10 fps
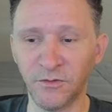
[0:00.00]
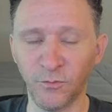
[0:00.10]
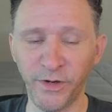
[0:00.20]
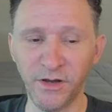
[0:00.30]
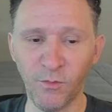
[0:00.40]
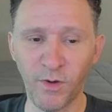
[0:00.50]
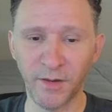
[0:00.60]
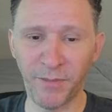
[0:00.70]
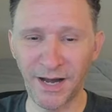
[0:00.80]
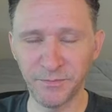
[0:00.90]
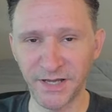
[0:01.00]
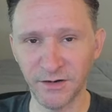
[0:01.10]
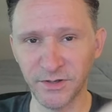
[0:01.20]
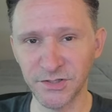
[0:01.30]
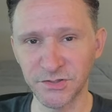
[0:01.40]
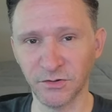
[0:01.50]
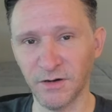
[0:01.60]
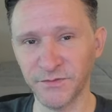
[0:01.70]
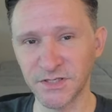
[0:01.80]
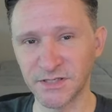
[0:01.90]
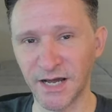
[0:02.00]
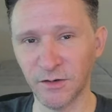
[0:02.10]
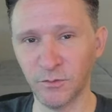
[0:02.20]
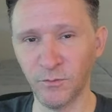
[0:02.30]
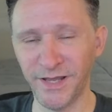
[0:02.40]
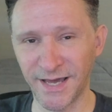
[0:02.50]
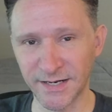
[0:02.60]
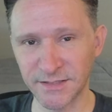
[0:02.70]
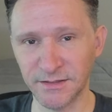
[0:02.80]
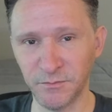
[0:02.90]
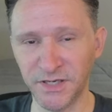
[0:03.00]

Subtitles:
we don't want to pop that register off the stack when we exit,